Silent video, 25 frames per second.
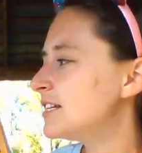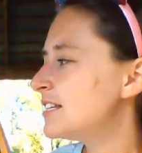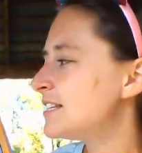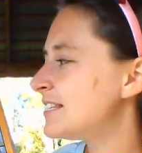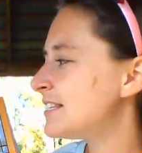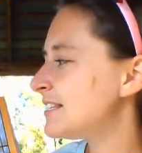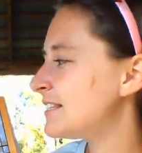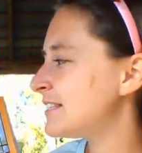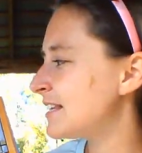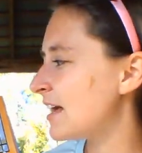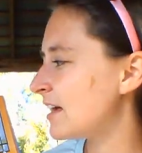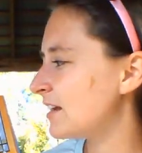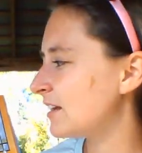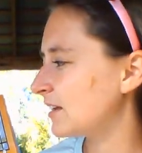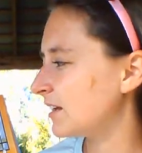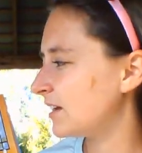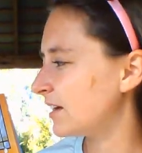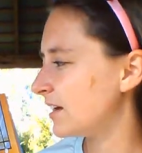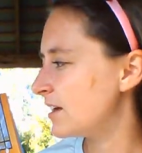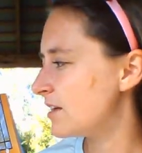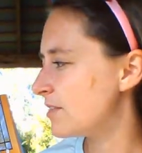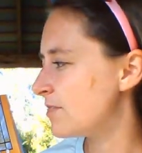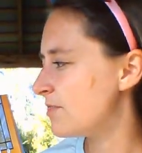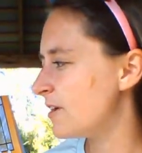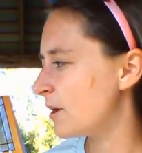
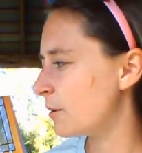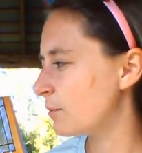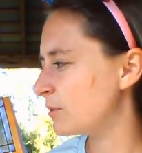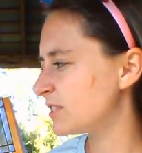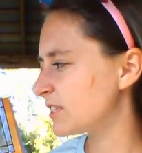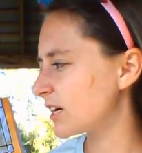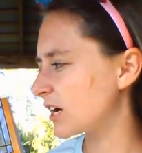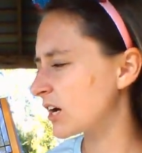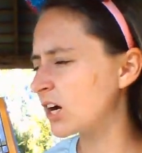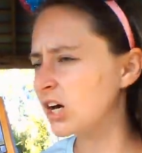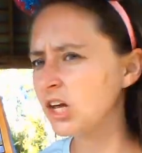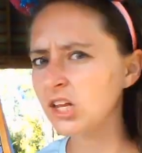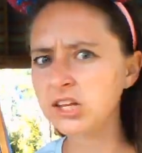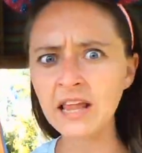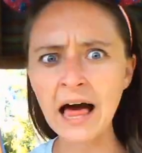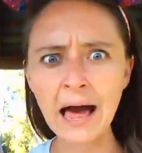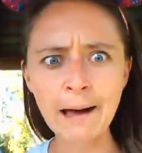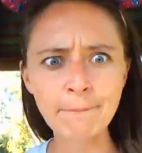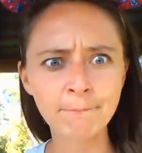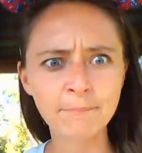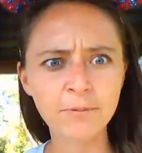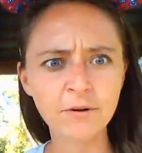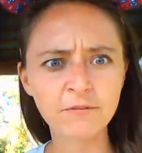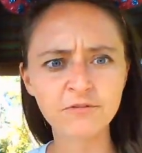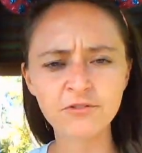Suddenly, there was a
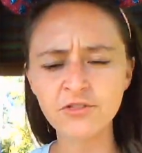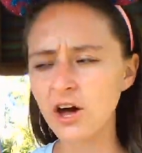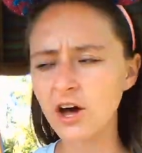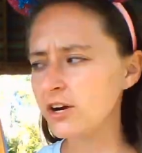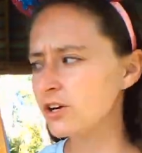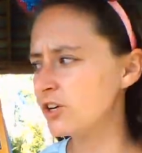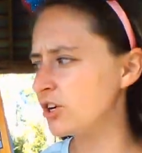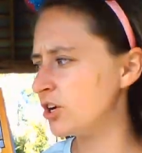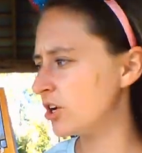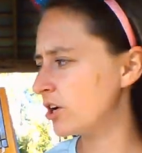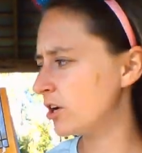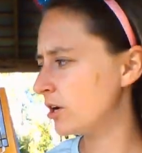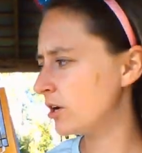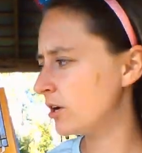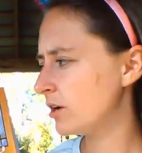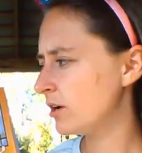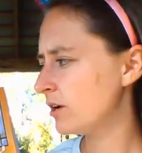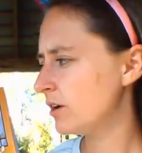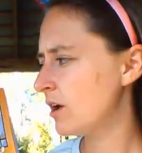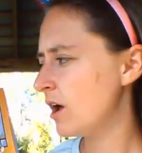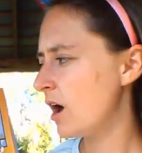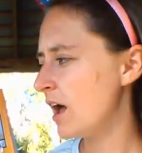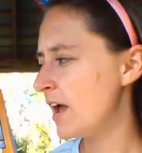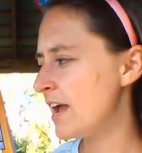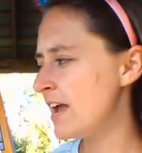clap of thunder.
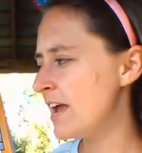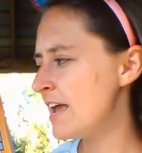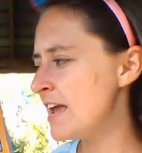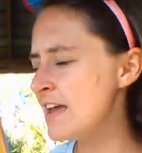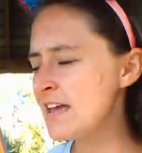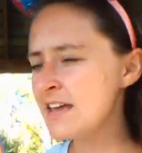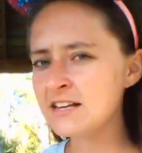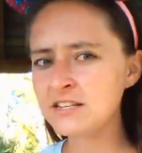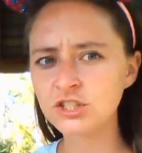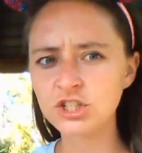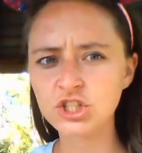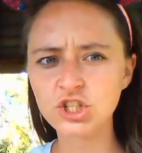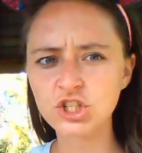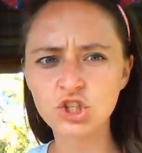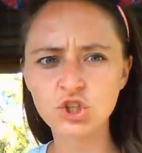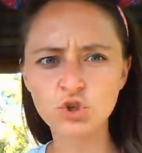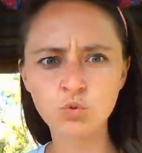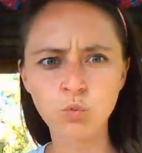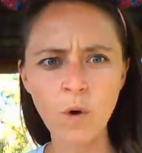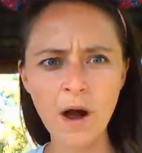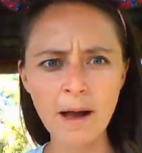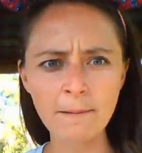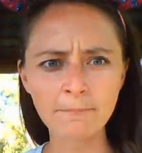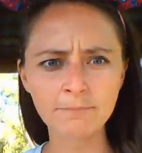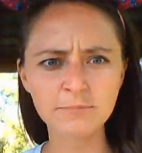In
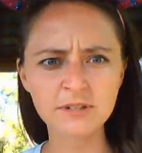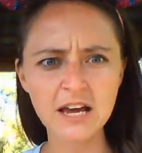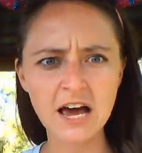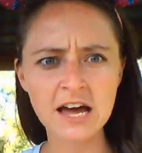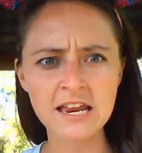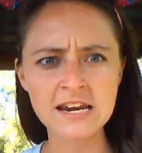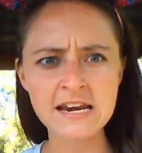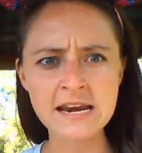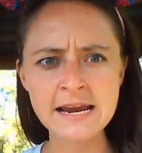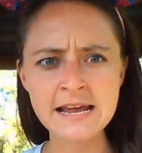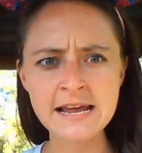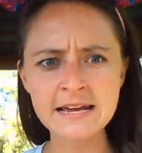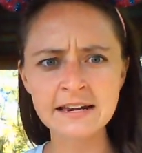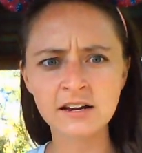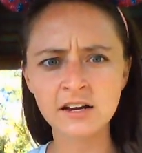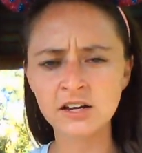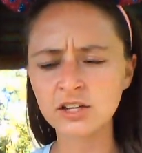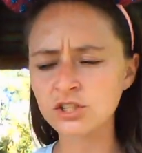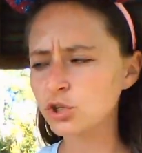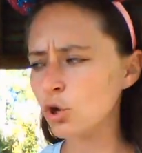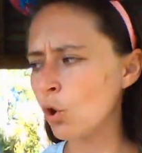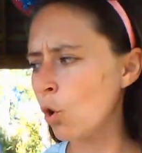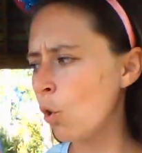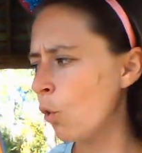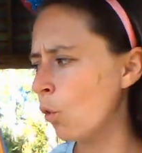swept
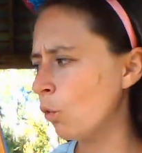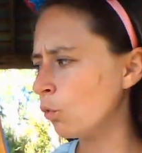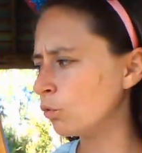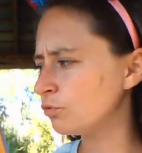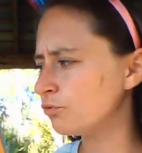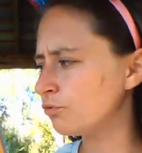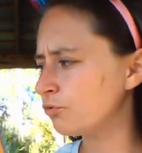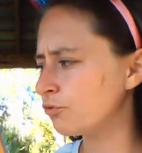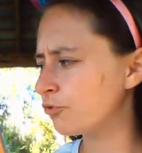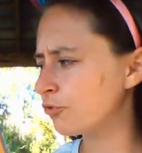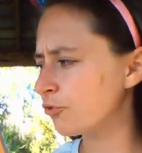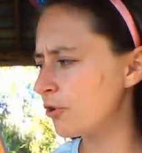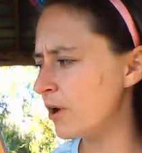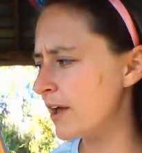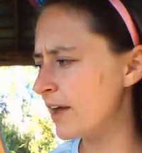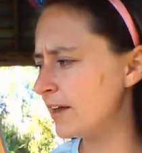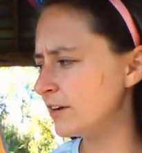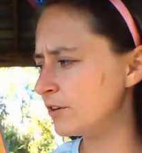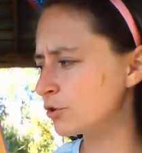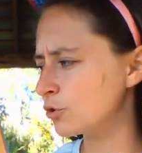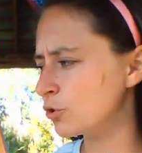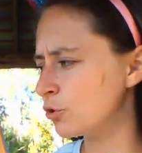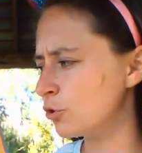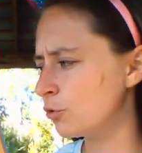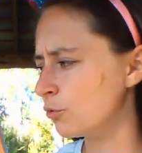Anita's old
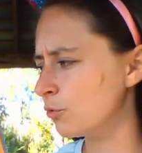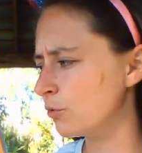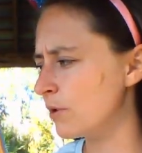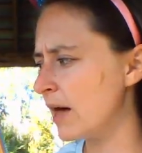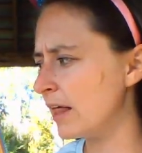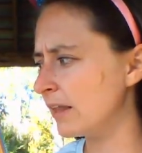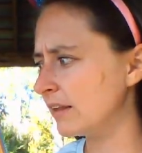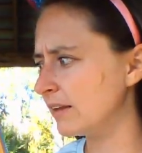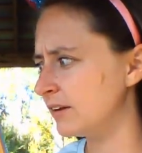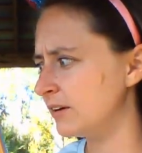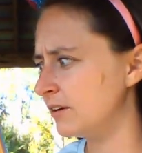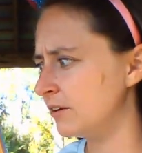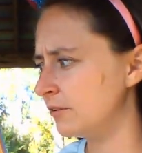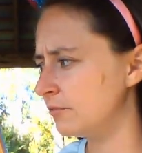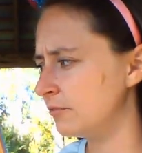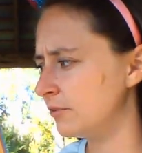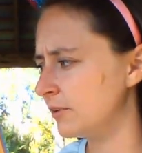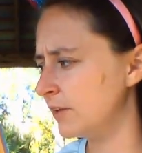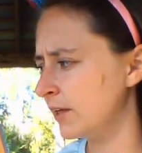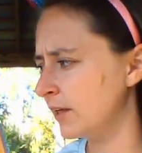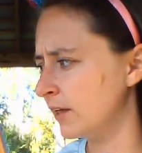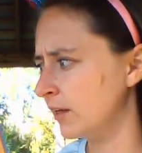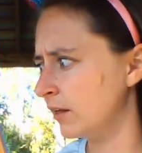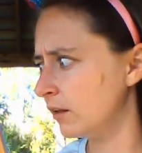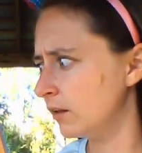friend, Cruella de
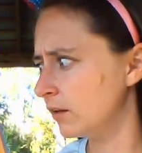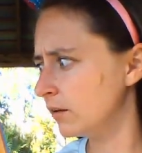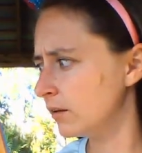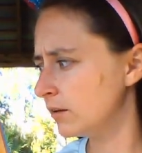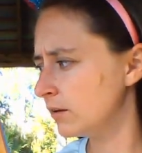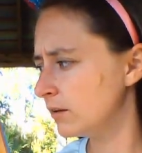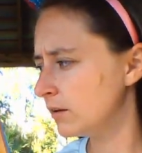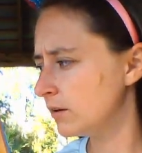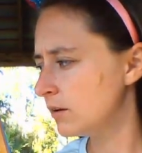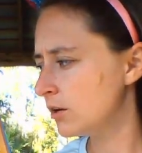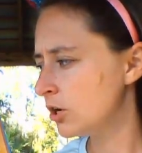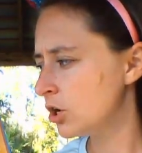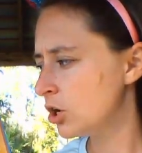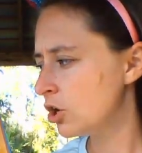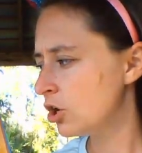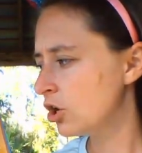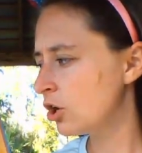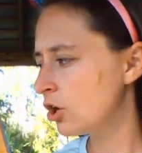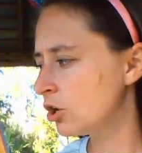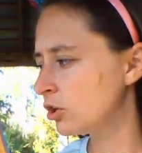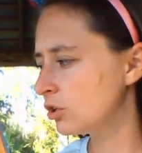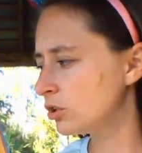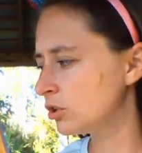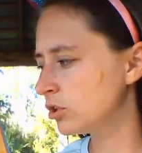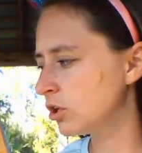Vil.
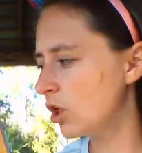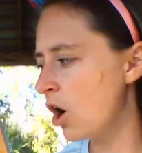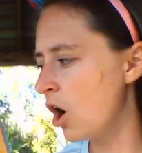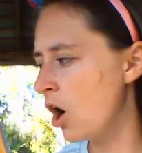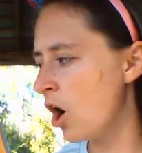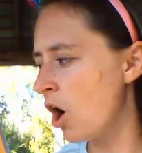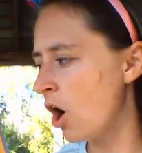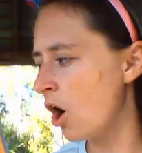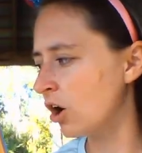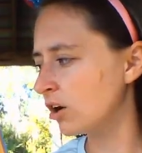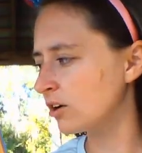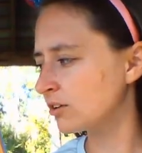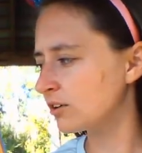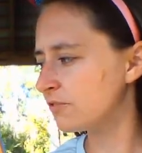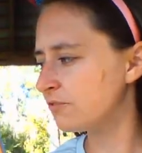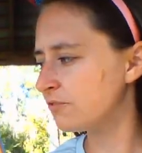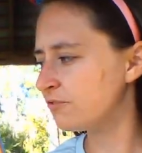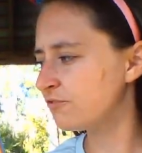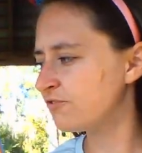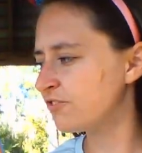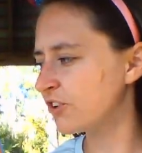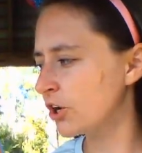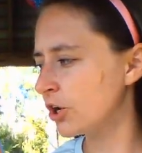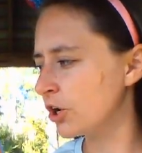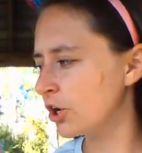Her long
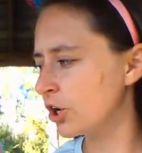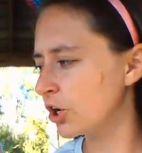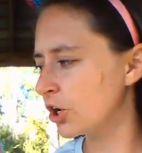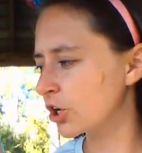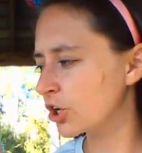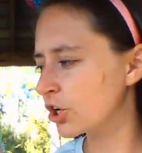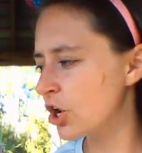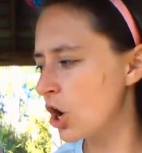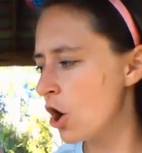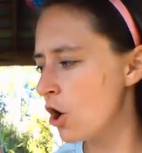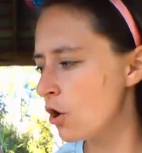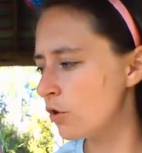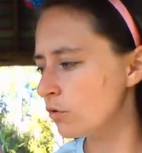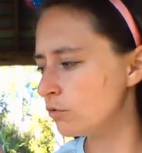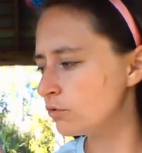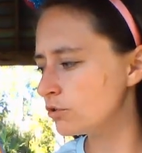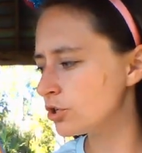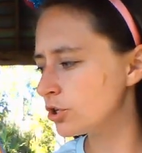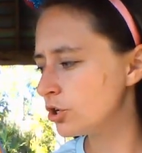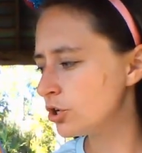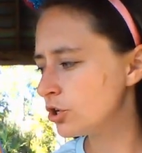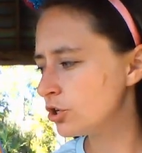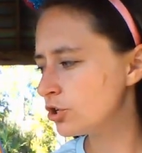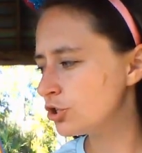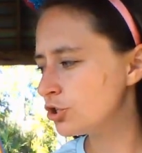fur
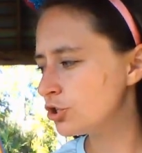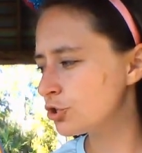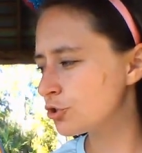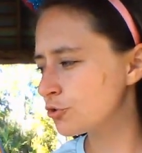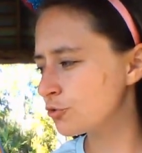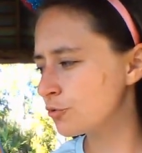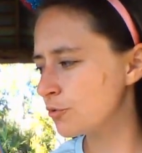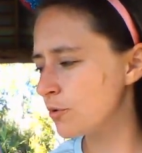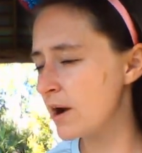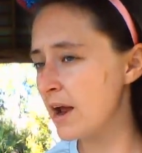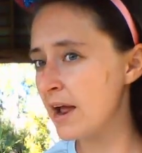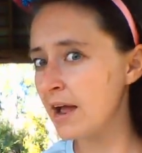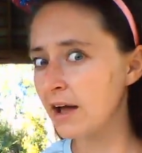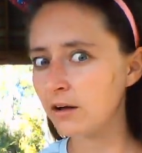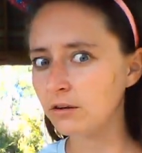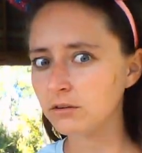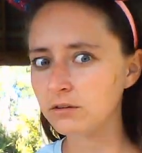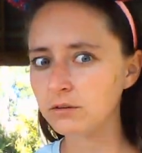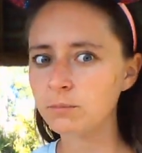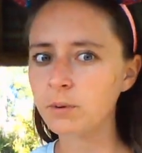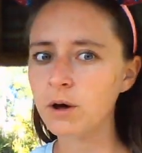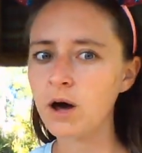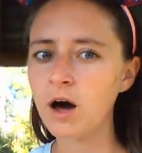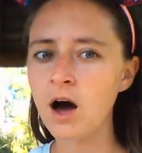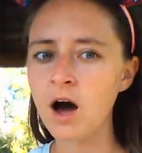coat
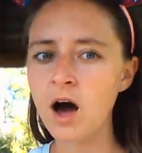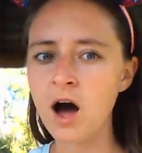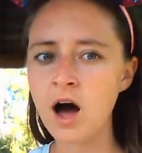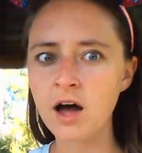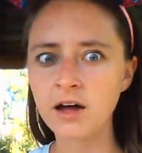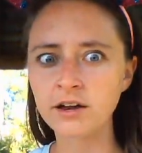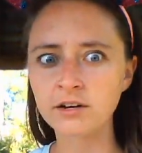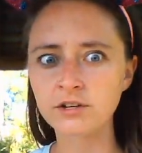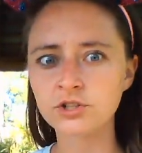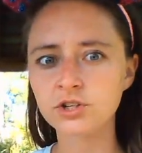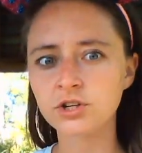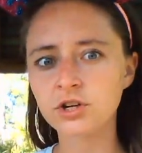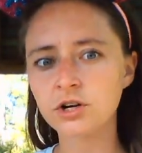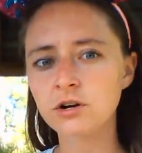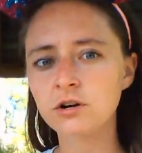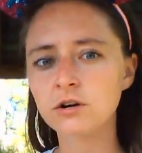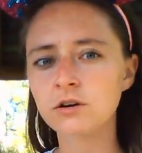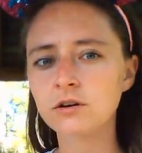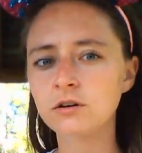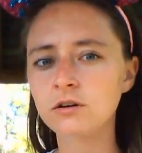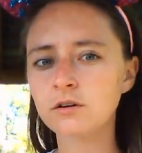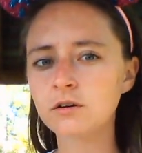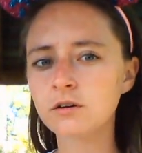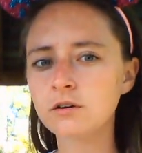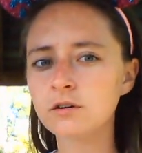trailed behind her.
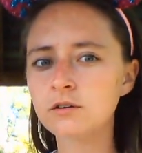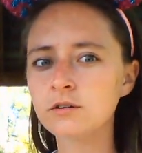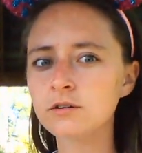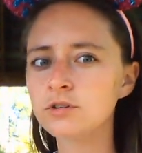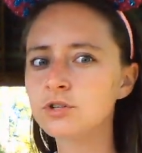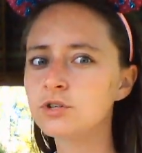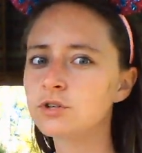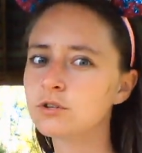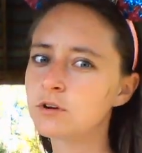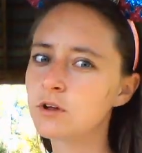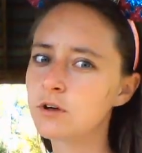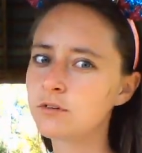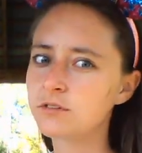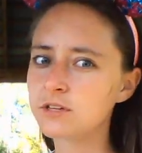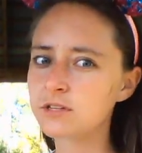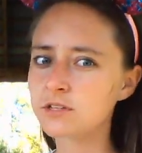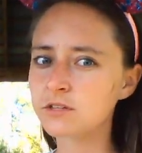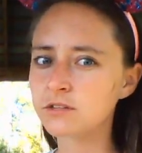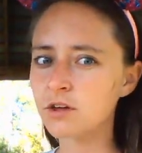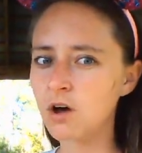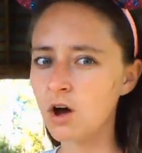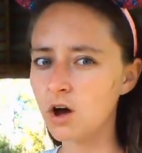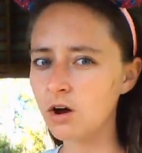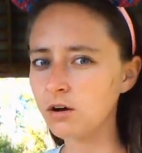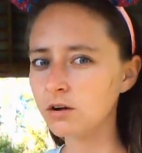Do you know
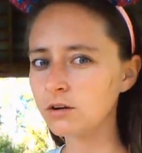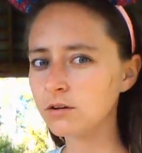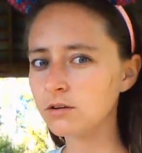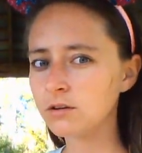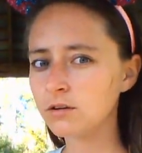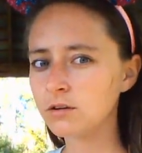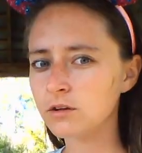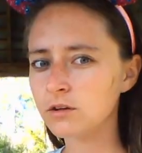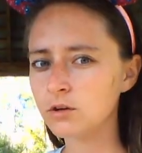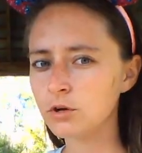this song?